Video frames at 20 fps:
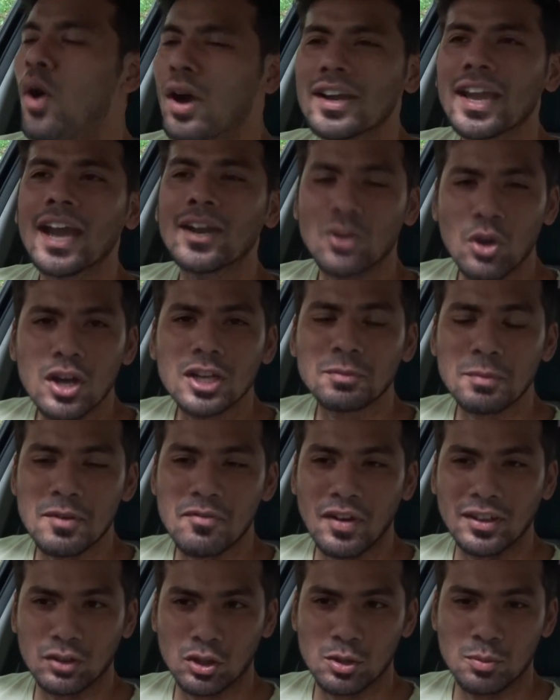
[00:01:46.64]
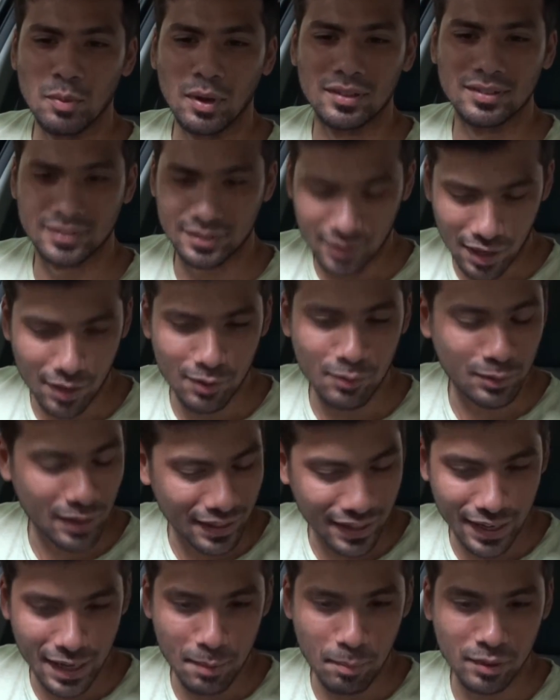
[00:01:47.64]
Okay, don't spend 5,000 bucks.
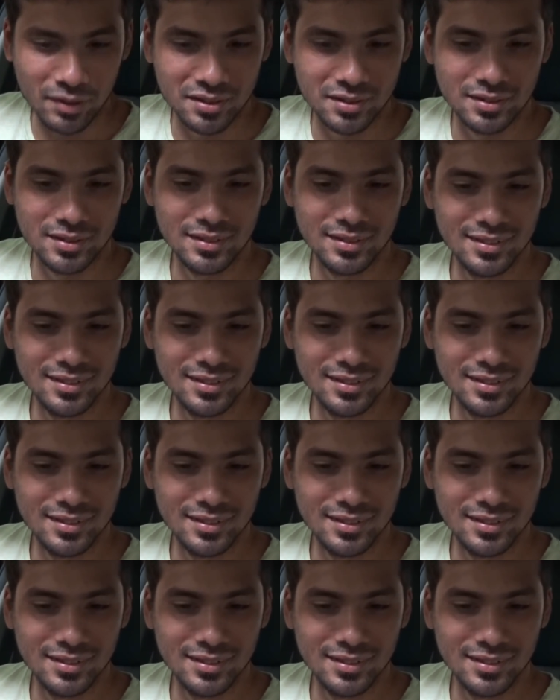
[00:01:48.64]
Get a bus.